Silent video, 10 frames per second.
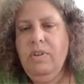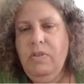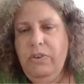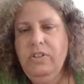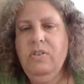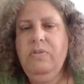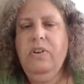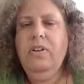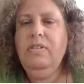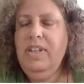Well, first of
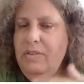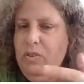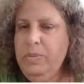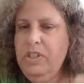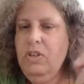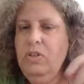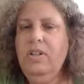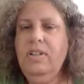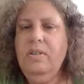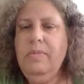all, they have to be
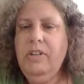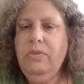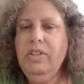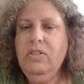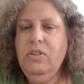totally symmetric.